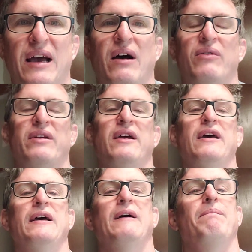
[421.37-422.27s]
out
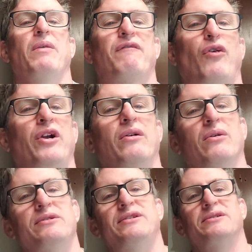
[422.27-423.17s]
for your
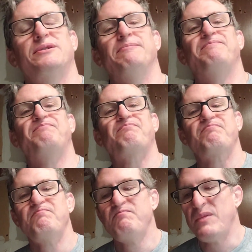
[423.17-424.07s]
own system.
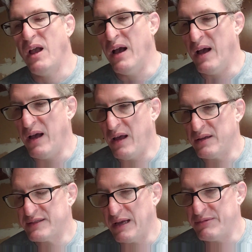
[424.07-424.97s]

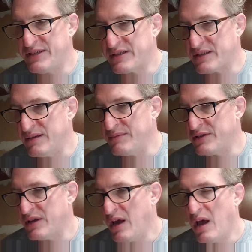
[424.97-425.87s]
Some
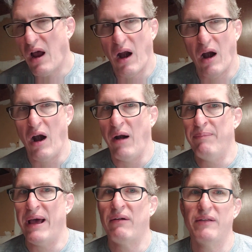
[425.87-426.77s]
systems are
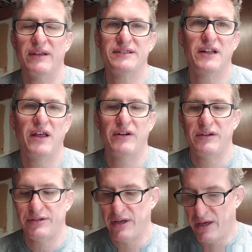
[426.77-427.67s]
better at this than
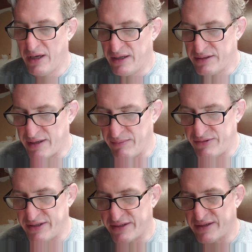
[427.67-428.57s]
others. Some
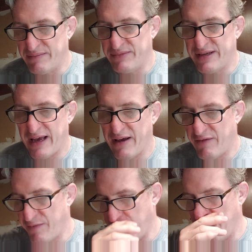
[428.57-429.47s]
systems have